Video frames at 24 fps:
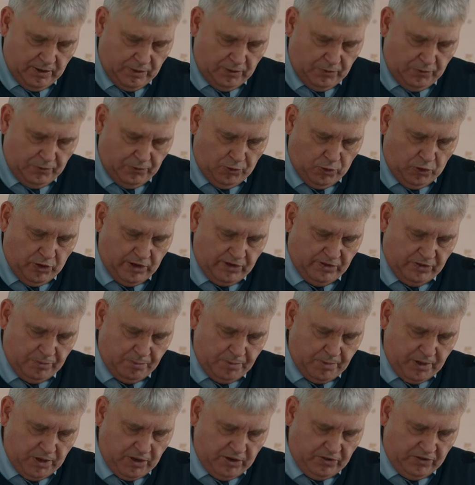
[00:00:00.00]
for his
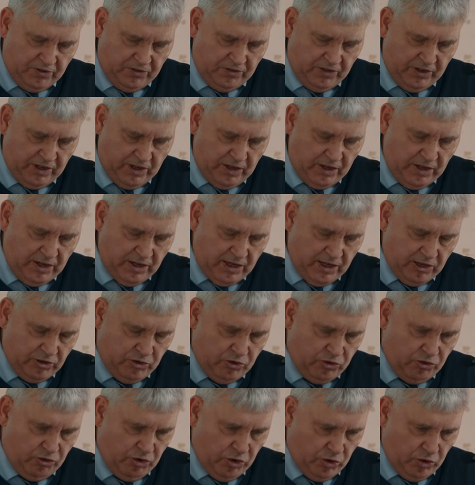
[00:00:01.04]
mercy
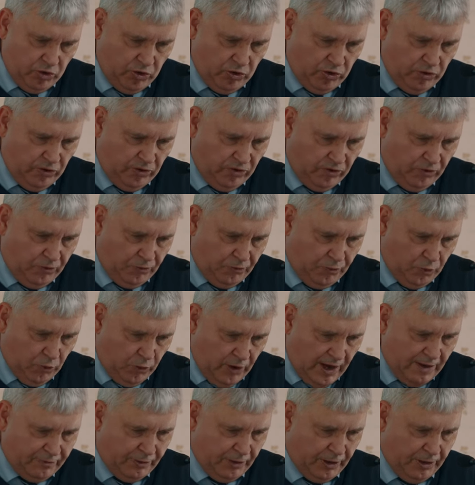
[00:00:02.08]
endures
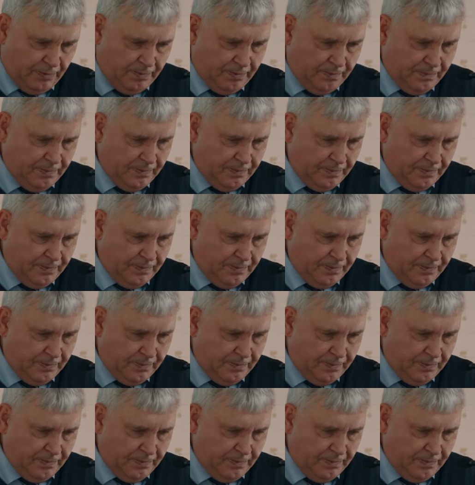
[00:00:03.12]
forever.